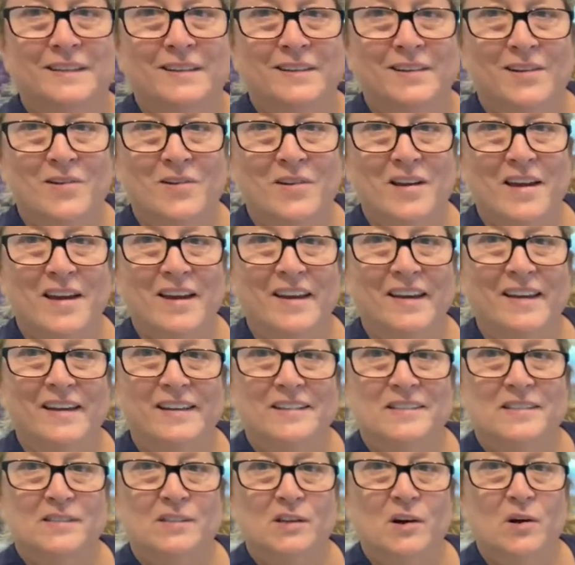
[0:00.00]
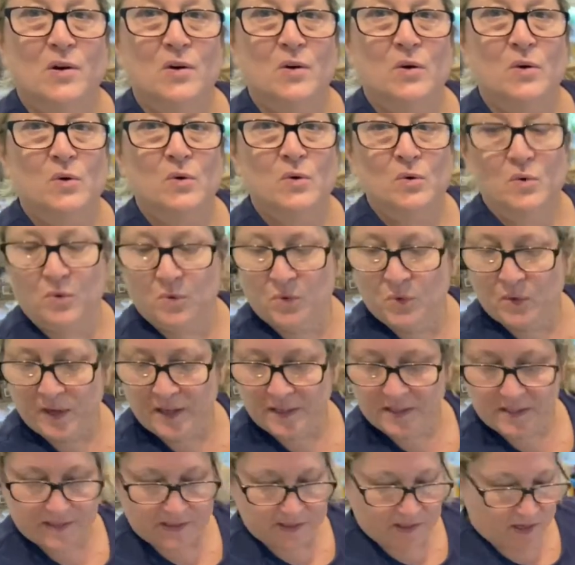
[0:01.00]
Okay, so
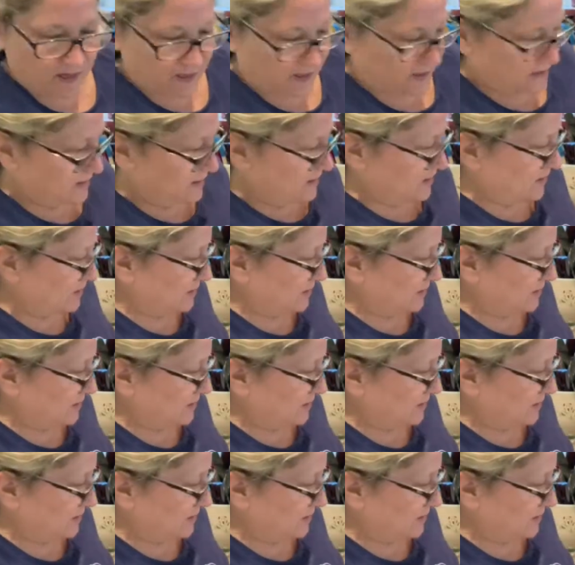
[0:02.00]
it's done. So